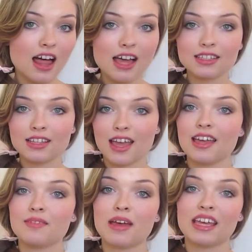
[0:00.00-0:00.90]
class
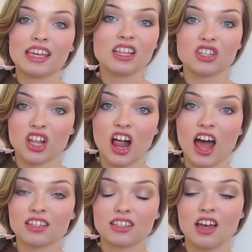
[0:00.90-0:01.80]
and my English
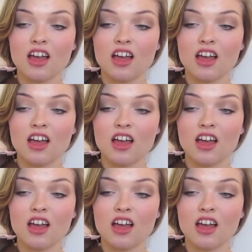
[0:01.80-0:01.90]
class.